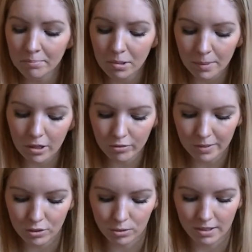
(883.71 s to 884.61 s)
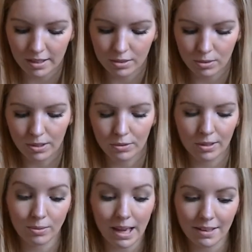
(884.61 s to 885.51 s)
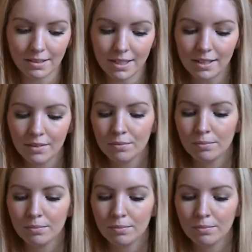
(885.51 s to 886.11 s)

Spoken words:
pop that over my shoulder, so I thought that was handy.